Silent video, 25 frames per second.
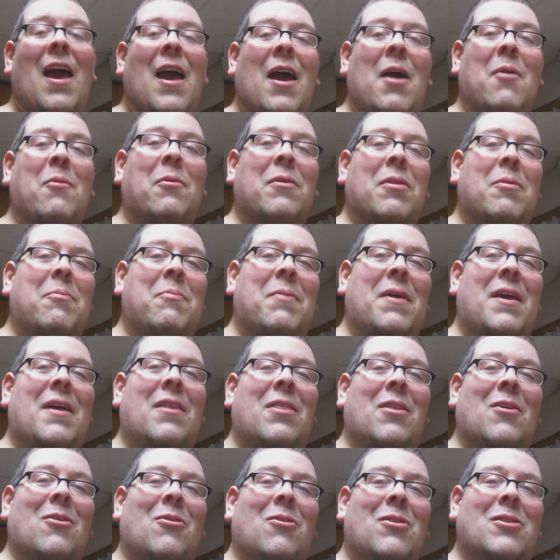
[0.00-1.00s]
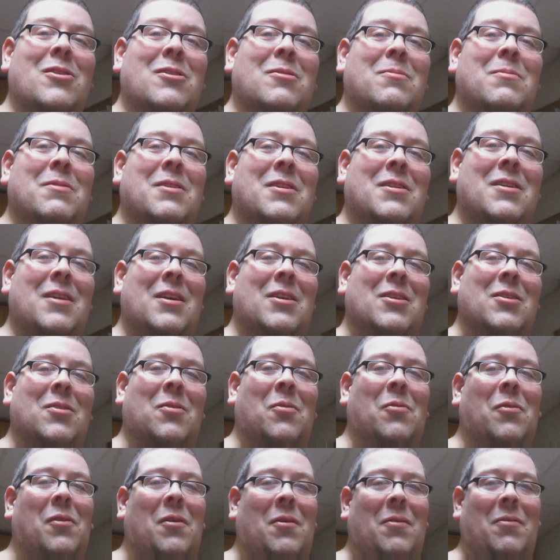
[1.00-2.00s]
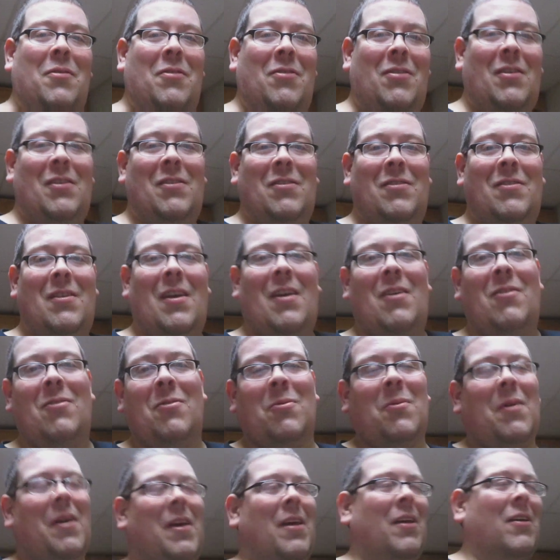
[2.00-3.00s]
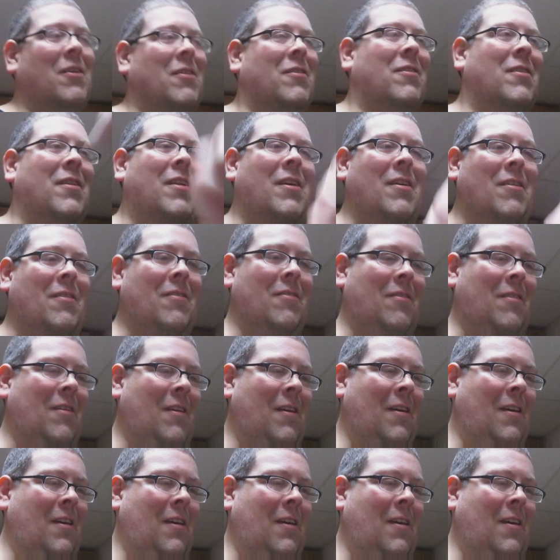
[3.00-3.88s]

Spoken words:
And with it being the Christmas season only 6 days away, because it is